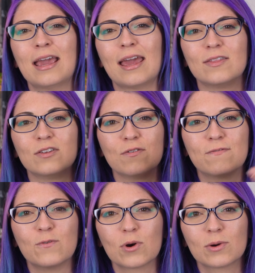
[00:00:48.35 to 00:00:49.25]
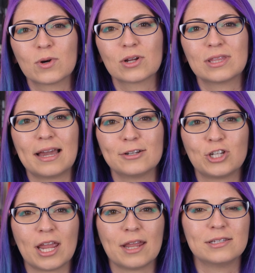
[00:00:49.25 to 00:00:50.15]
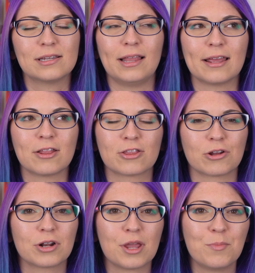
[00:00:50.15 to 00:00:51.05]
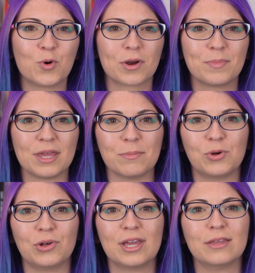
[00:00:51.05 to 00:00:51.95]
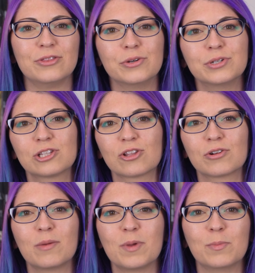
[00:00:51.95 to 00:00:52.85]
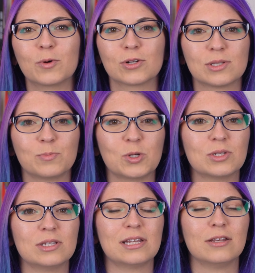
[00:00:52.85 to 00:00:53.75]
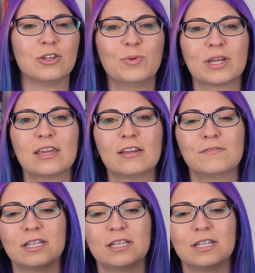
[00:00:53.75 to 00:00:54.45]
and then you forward that chain to like thirty more people, and those thirty people are supposed to send you a gift.